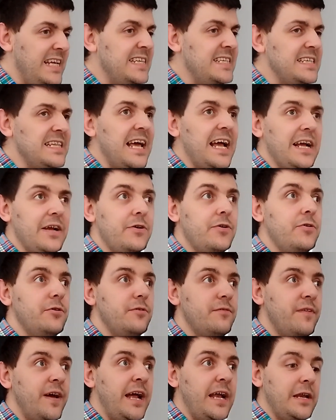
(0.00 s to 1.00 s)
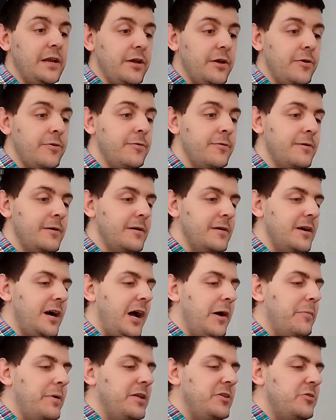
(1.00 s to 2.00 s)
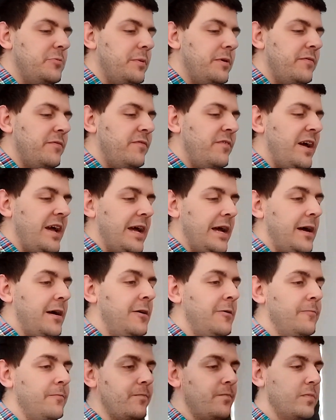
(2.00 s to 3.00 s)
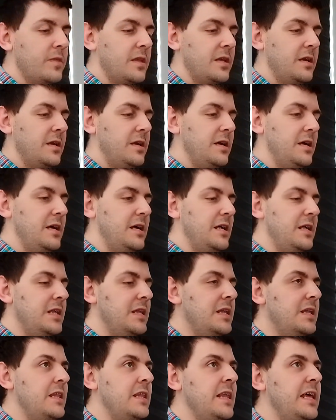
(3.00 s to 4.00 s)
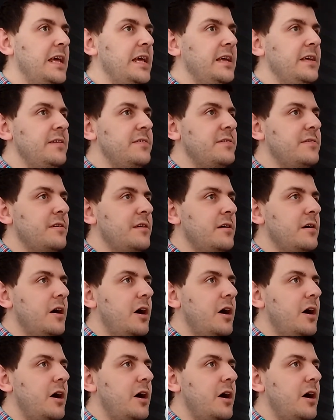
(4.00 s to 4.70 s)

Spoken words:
Is that good value? I mean, to be fair, these